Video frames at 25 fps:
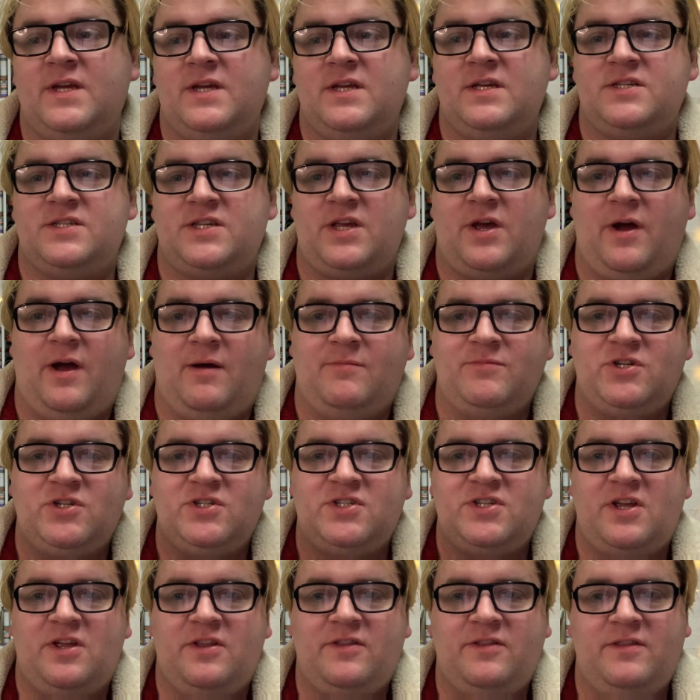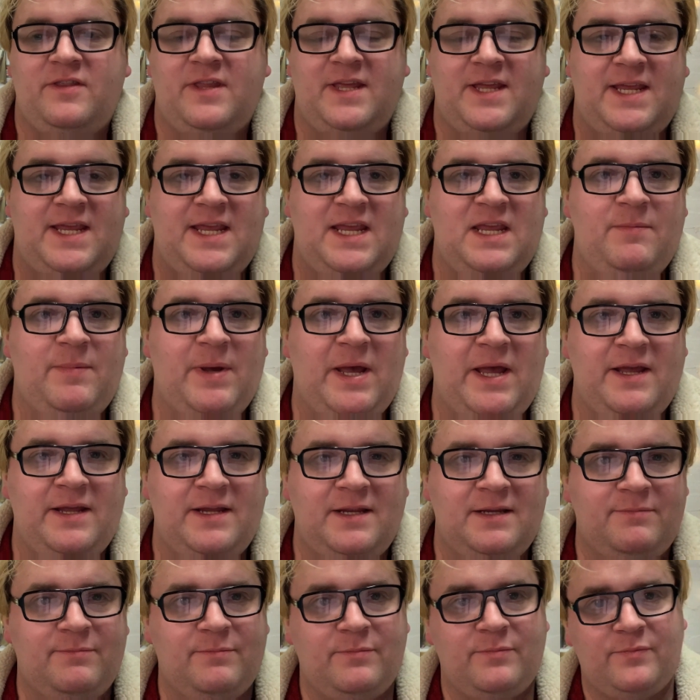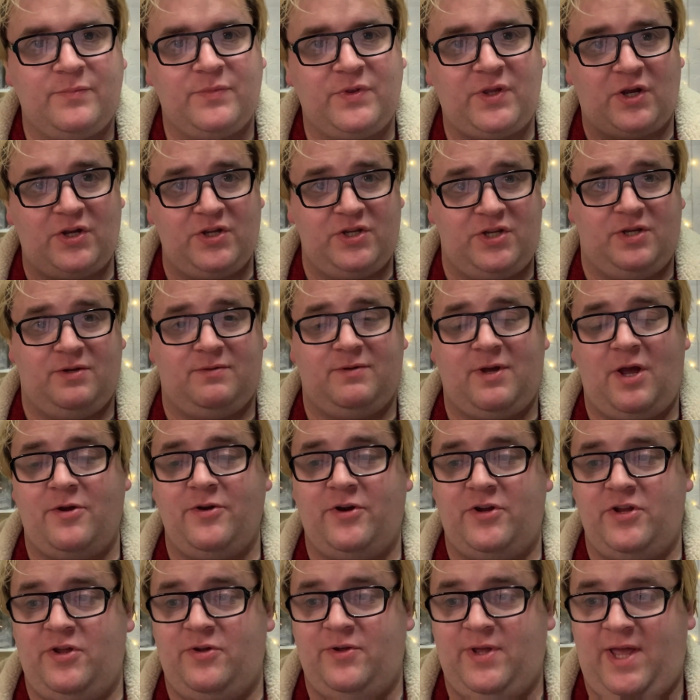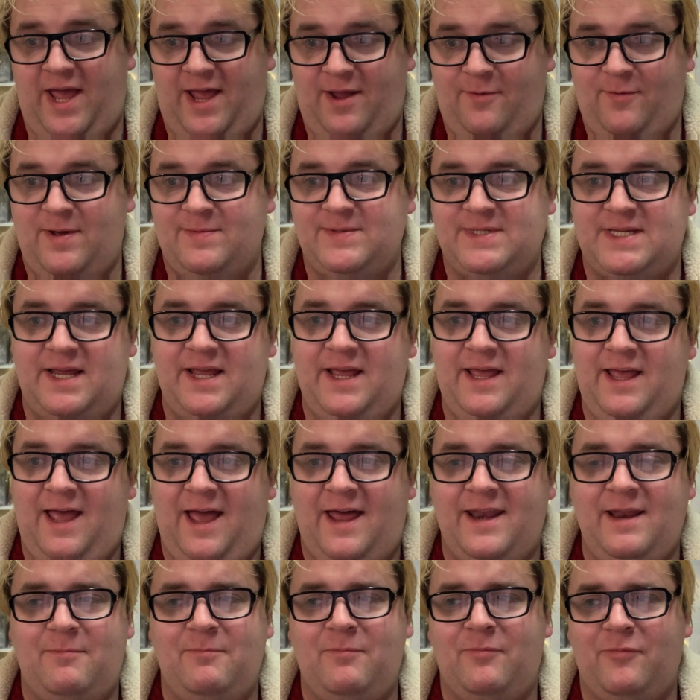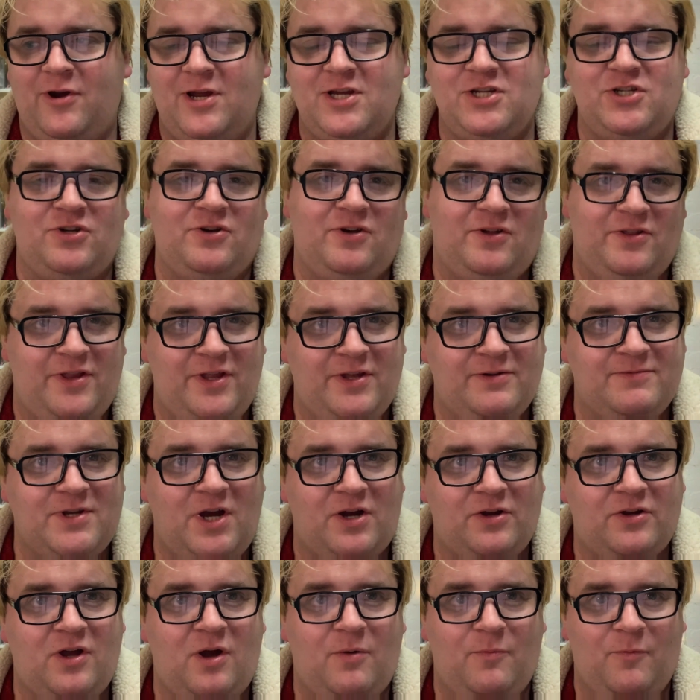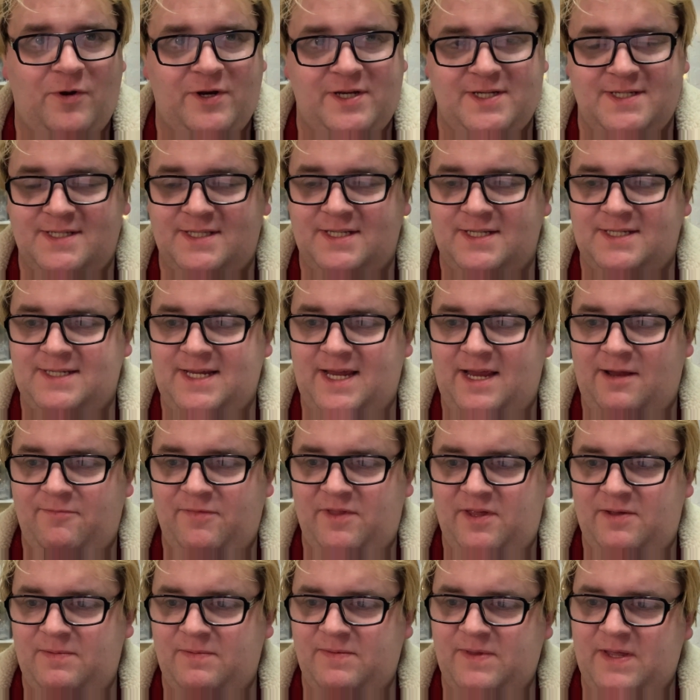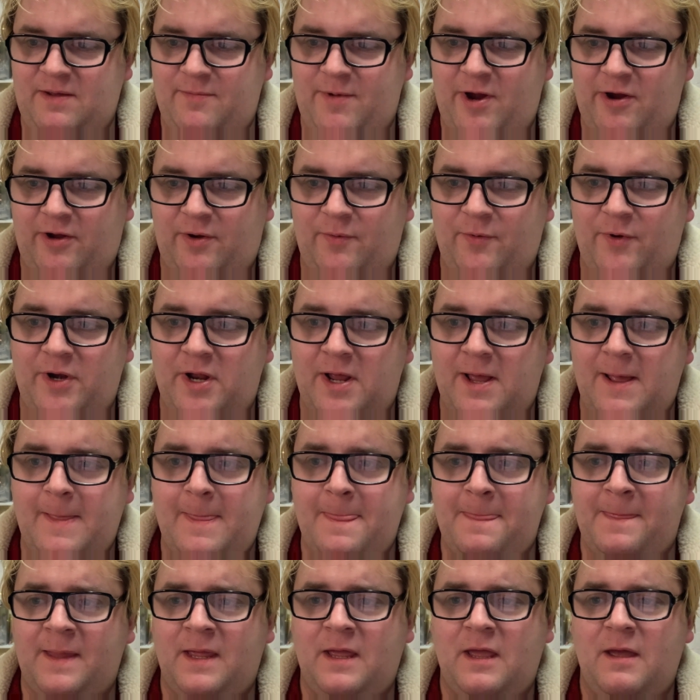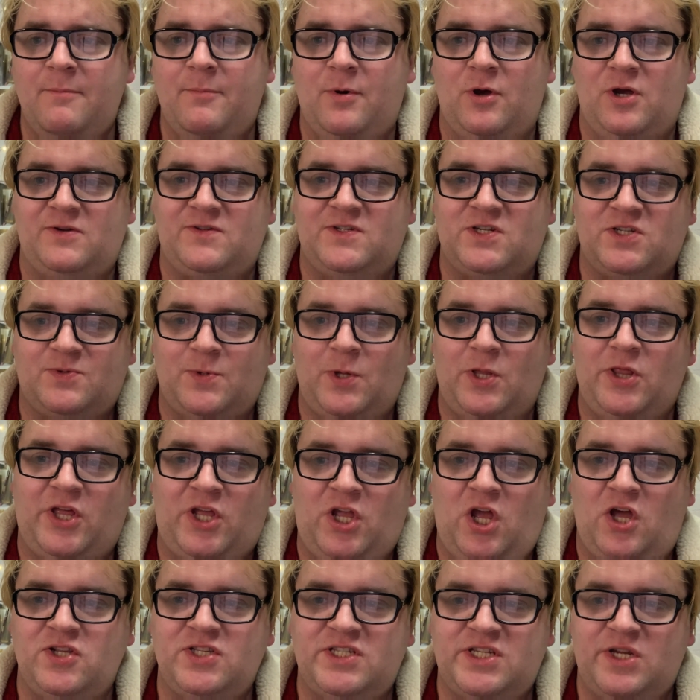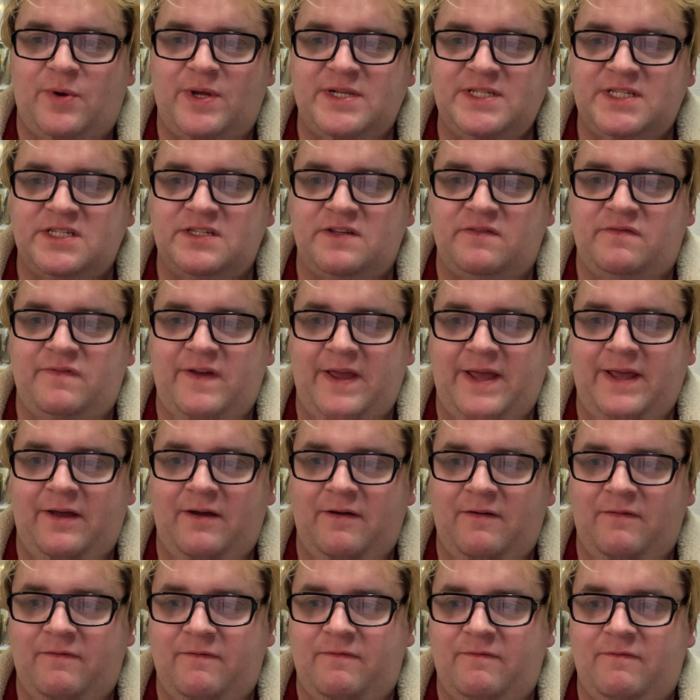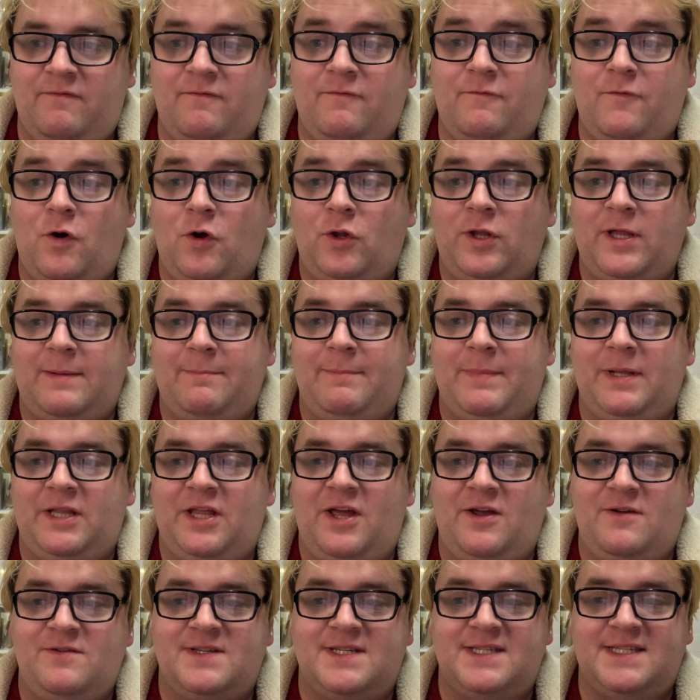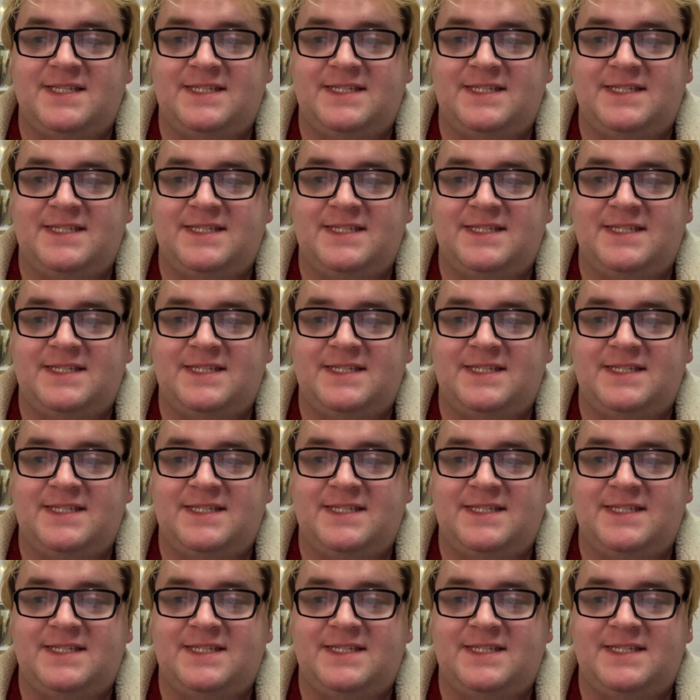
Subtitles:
So I'm just on the ebay.co.uk website here, and I'm pretty sure the .com one is the same, the American one. But I've just got the consequences of falling below.